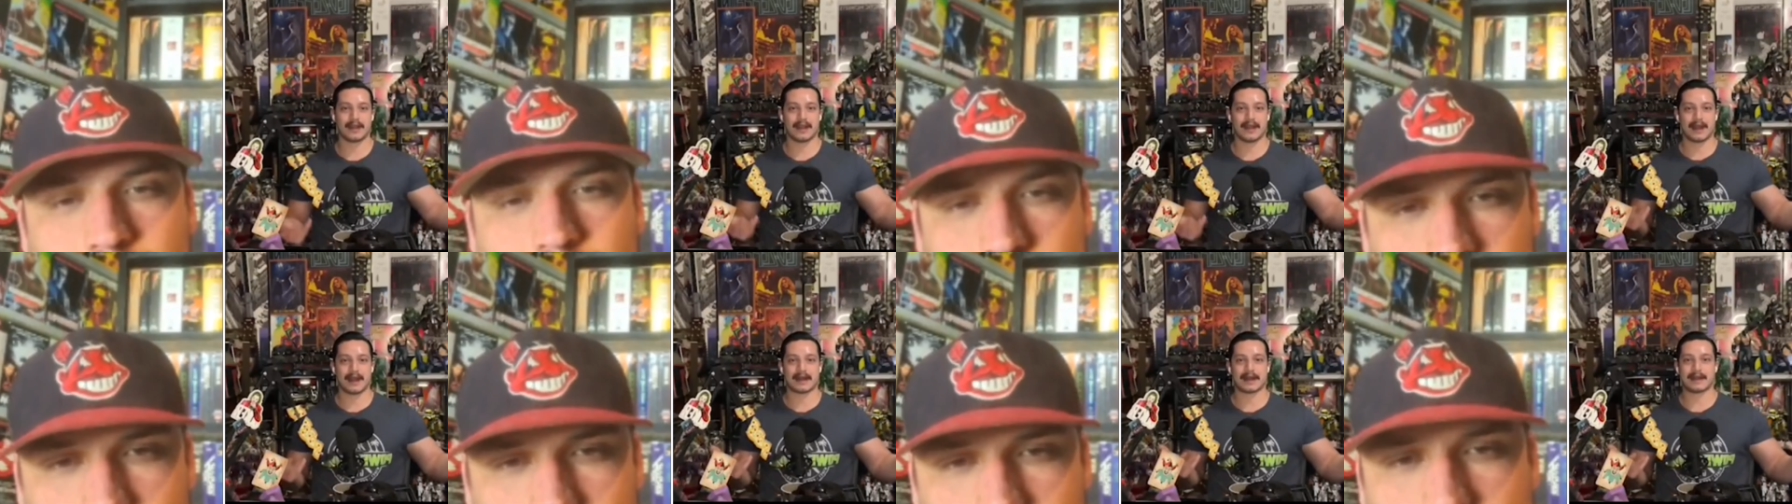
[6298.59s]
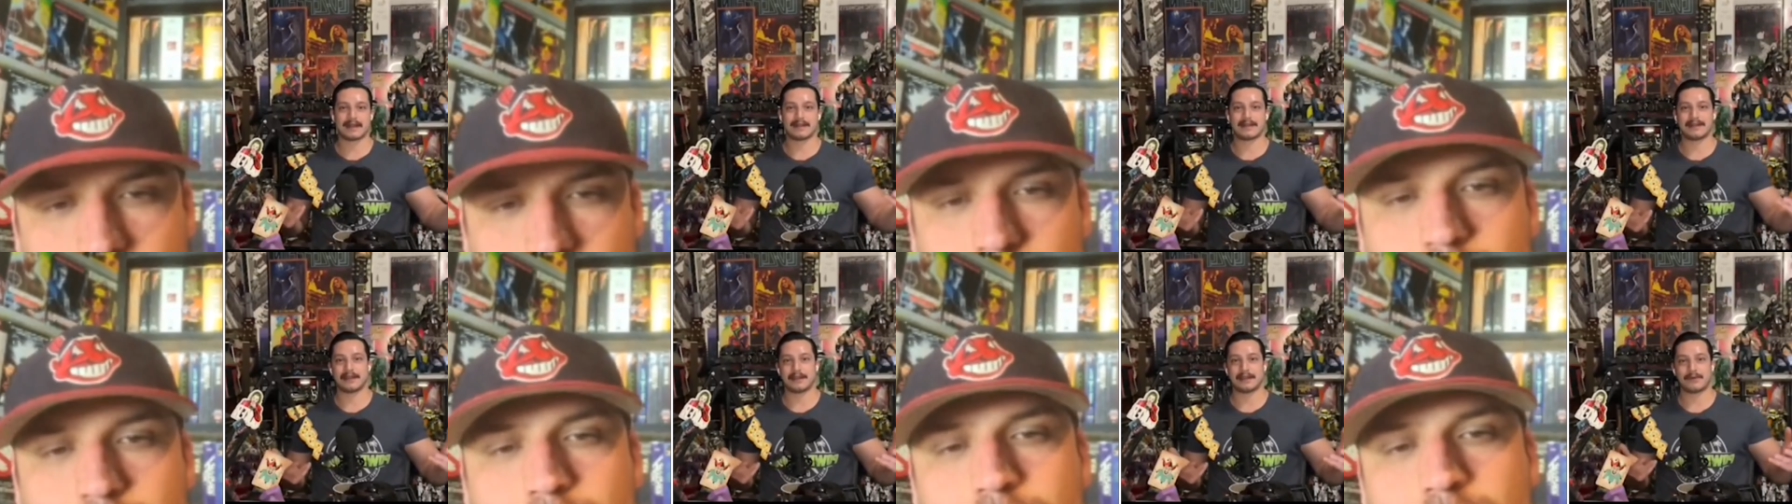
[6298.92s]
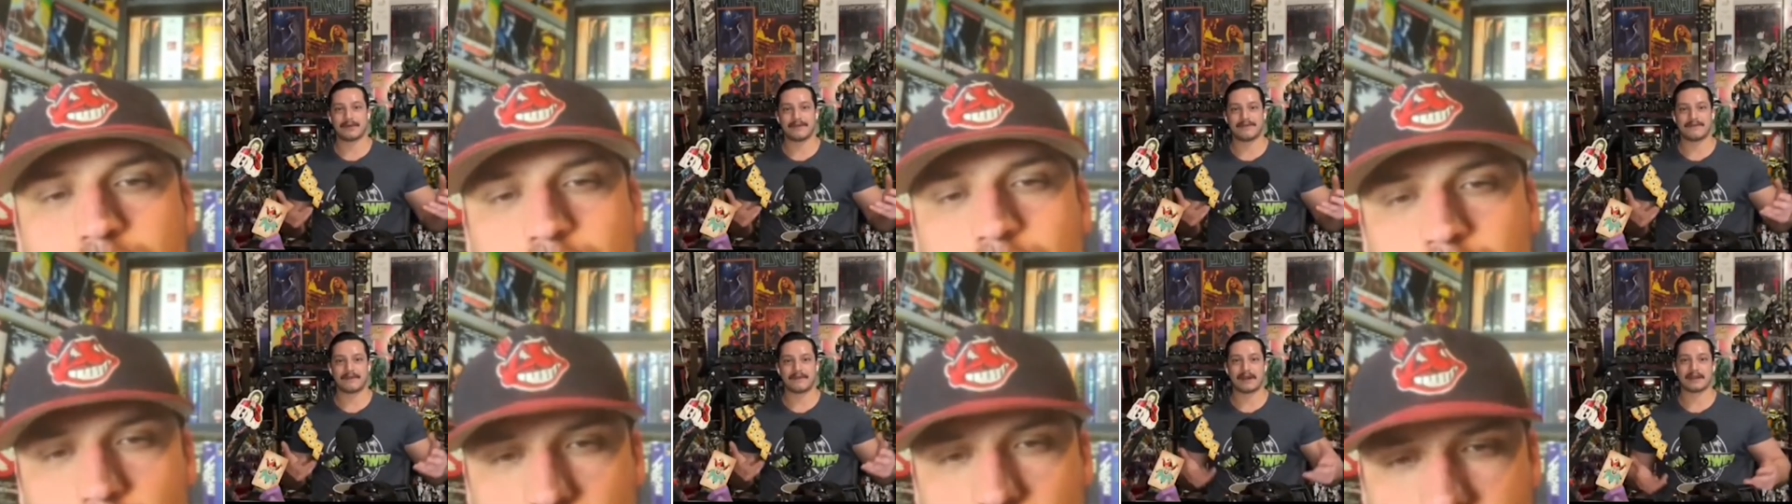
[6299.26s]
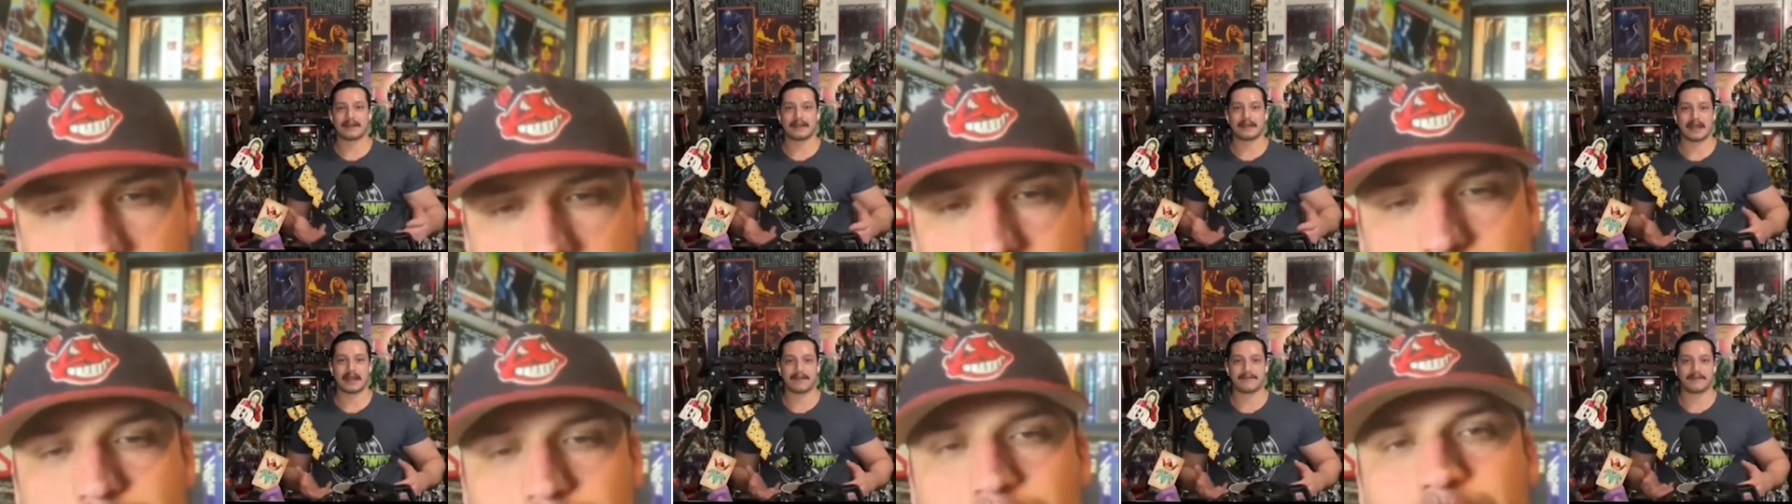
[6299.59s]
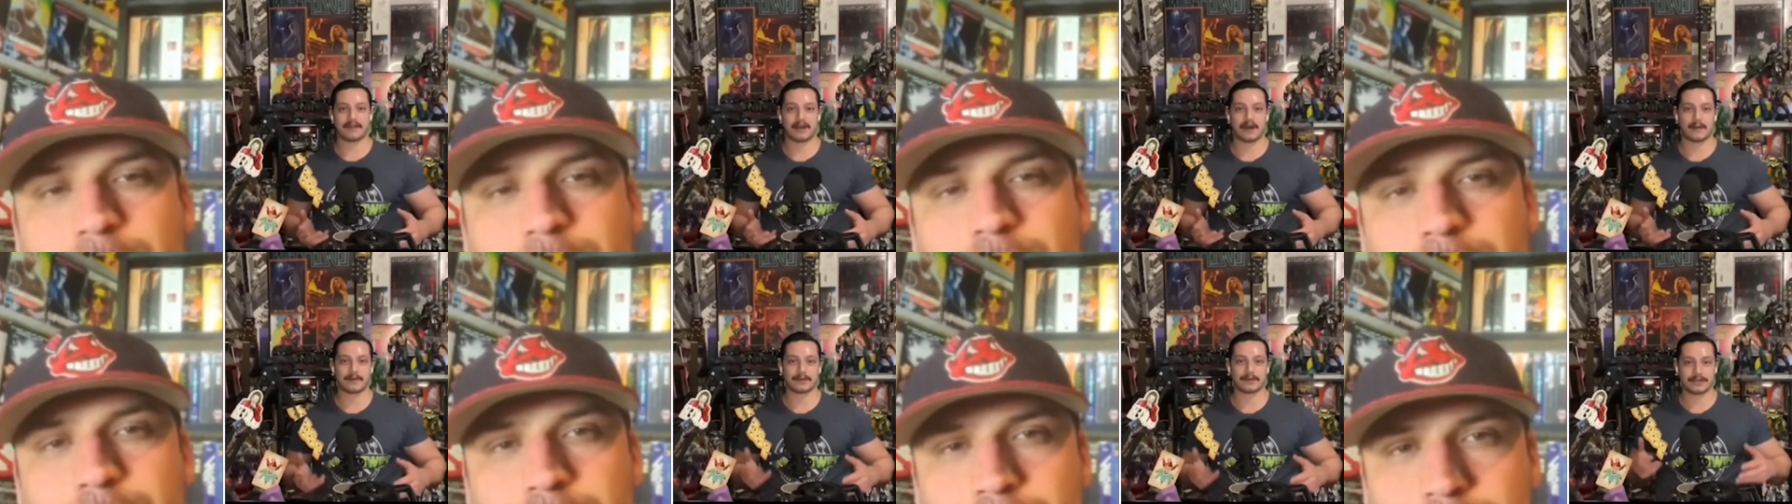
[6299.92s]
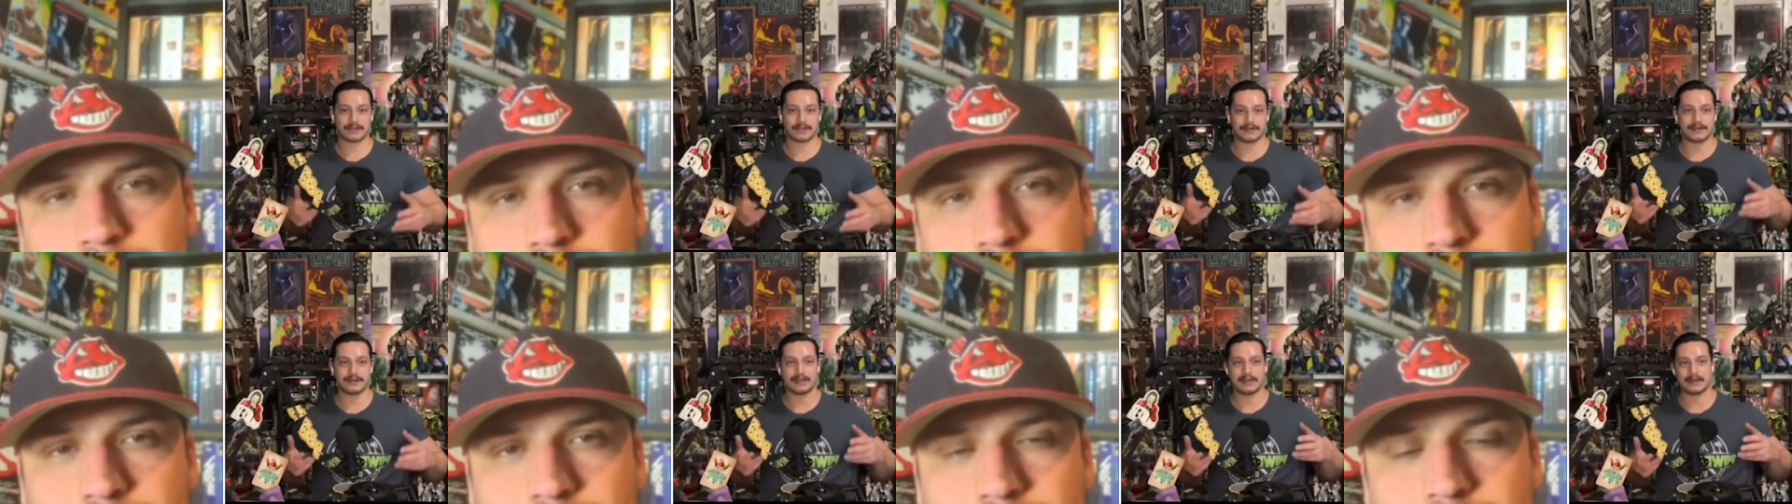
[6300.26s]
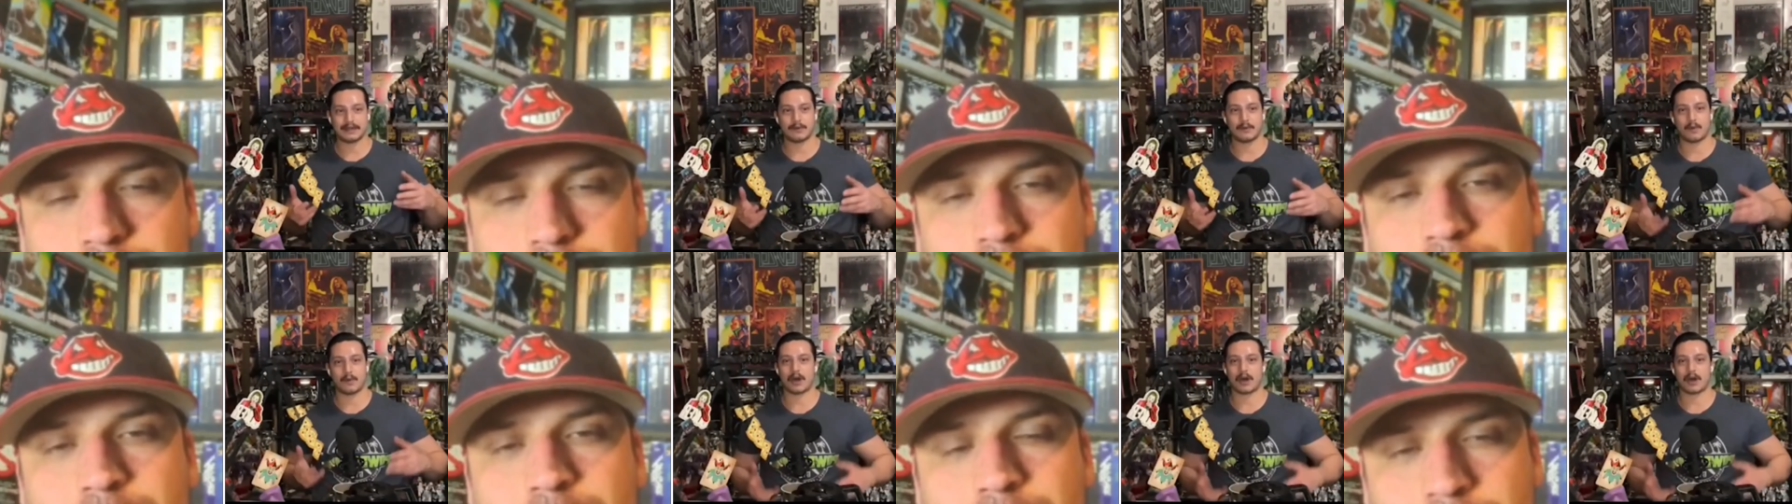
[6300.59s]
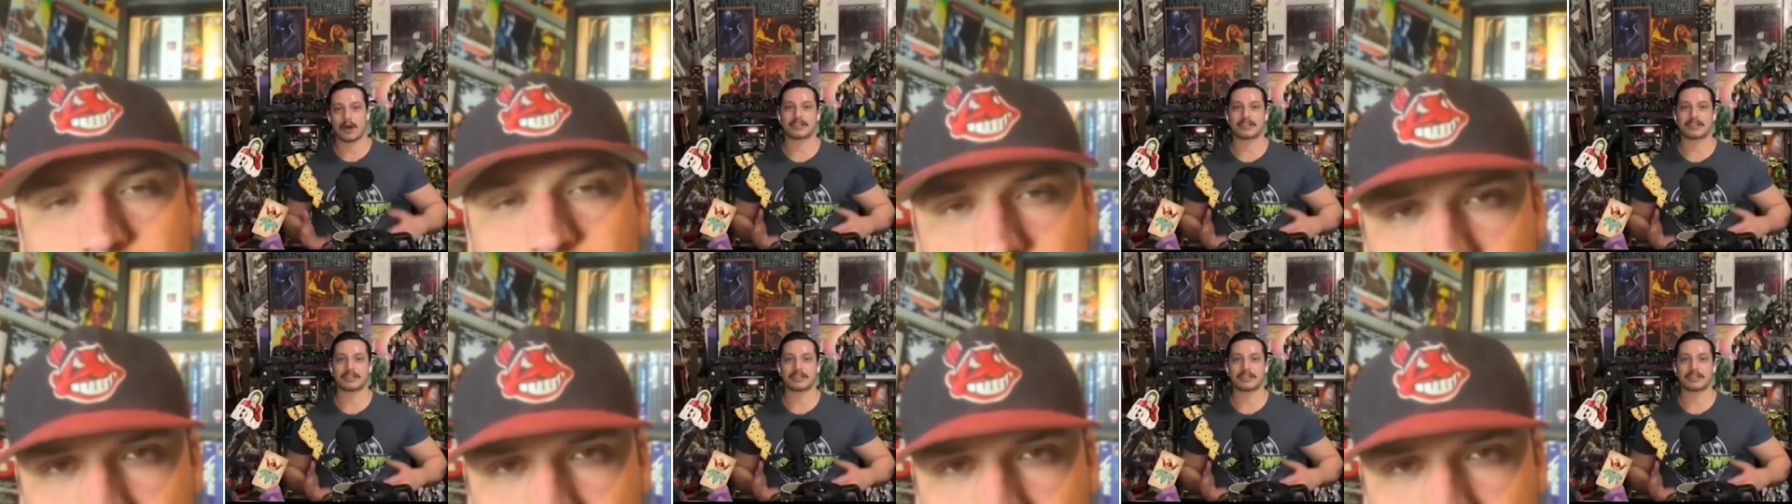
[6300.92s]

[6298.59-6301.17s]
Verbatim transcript: And I think we finally have the opportunity to watch